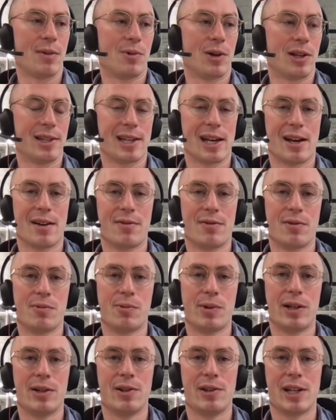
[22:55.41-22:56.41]
if they want to have
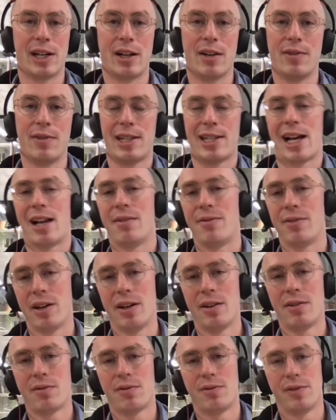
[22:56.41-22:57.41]
a will done over the
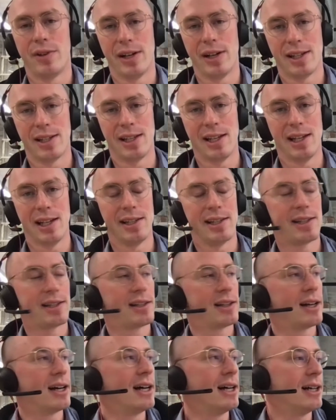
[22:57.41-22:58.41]
telephone
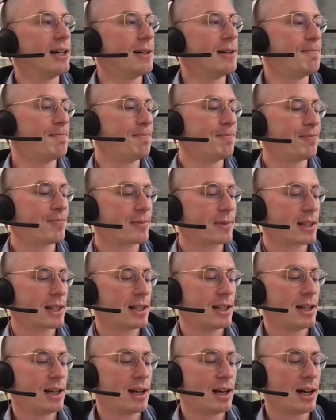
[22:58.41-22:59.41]
versus on
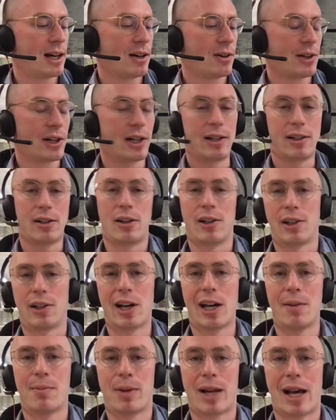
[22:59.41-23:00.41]
our
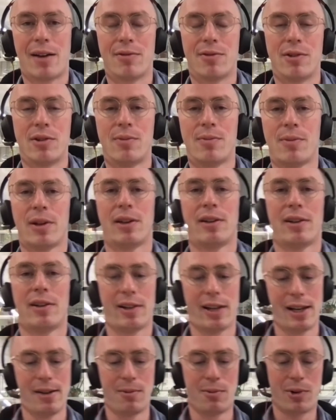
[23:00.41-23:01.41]
online platform
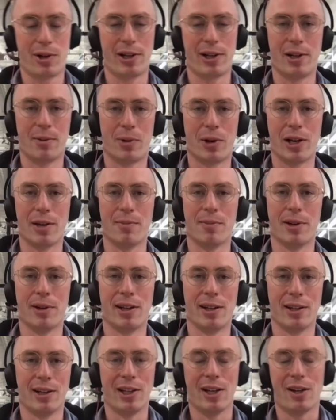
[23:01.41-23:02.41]
in one
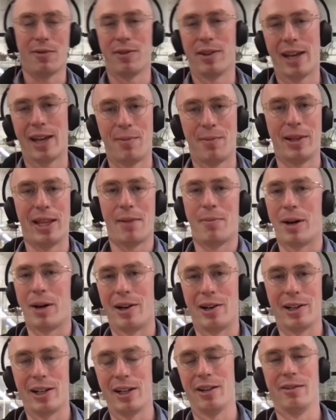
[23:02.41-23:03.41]
appointment, for them and their
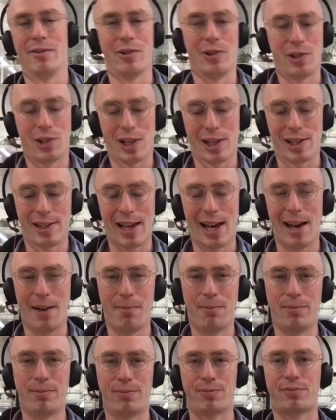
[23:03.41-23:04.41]
partner or just
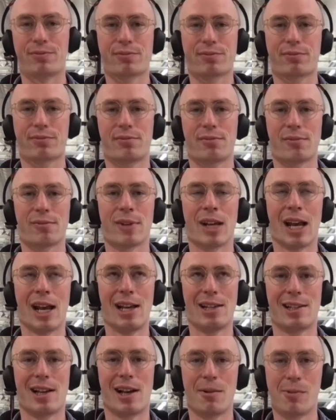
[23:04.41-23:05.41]
them,
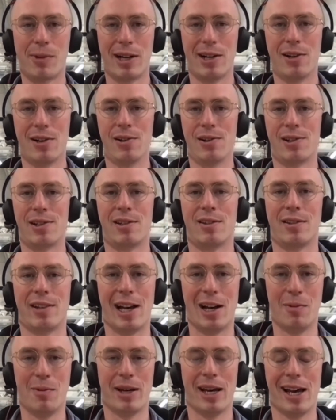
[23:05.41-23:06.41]
it's like
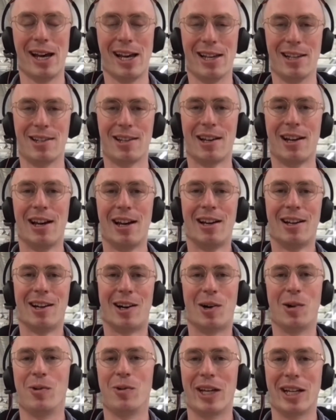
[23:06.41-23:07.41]
wills,
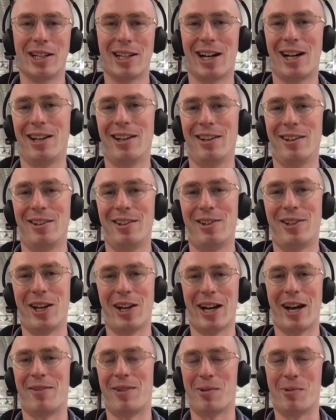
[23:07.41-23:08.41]
LPAs, whole thing done.
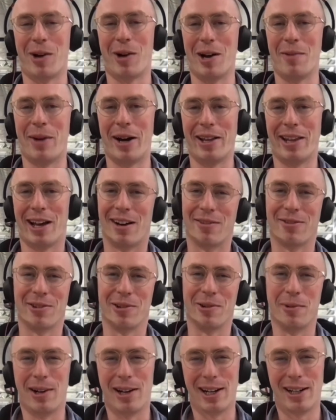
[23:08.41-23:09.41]
Don't have to worry about
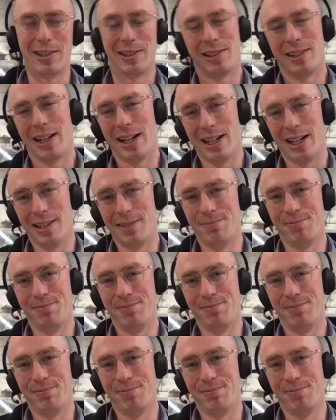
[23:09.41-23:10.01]
that for a while.